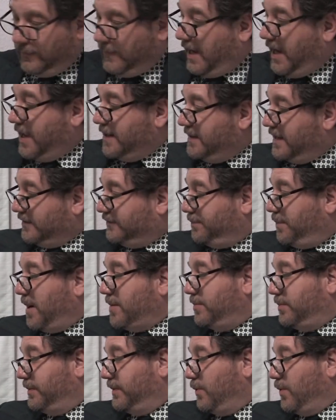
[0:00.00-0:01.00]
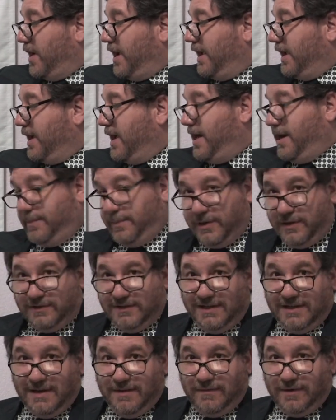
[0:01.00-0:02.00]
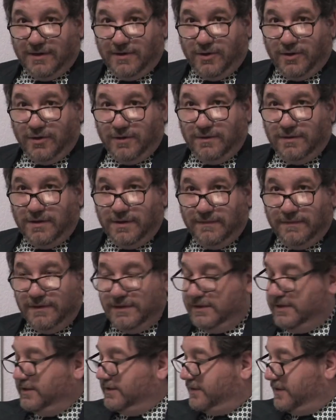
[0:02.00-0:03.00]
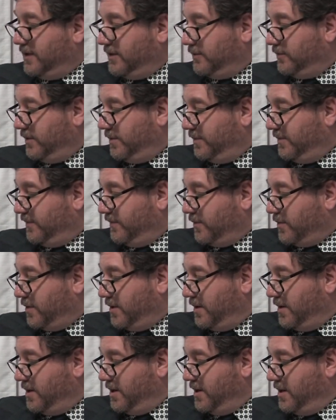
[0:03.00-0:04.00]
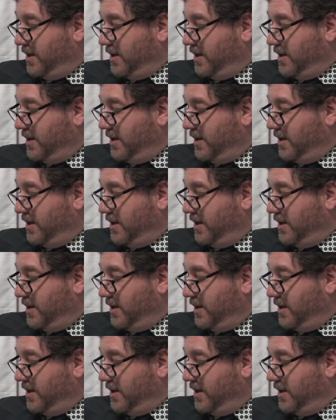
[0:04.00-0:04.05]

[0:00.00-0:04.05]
And that's probably why I got it, because I never heard of the distillery before.